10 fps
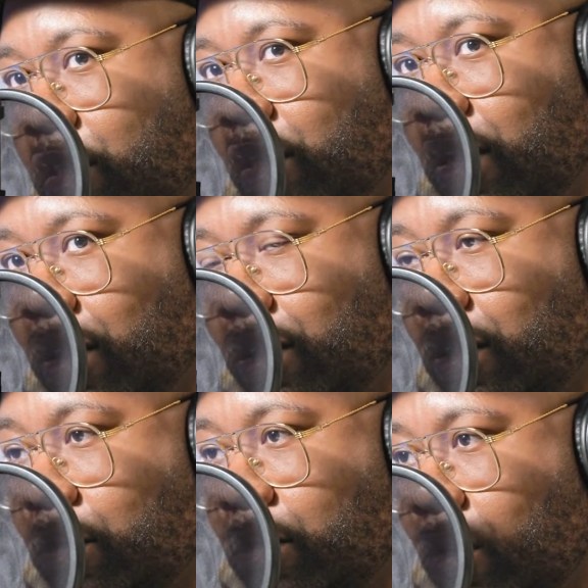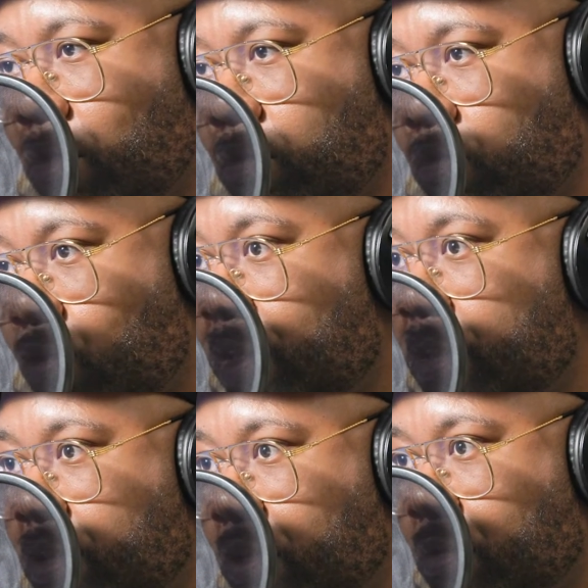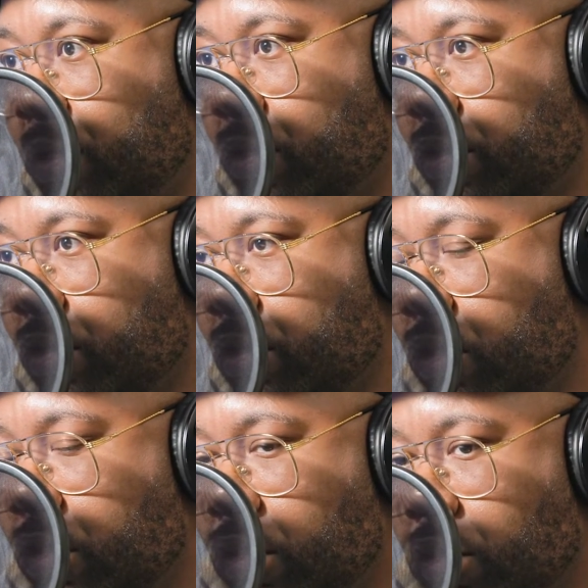that I think about race in America. Yeah.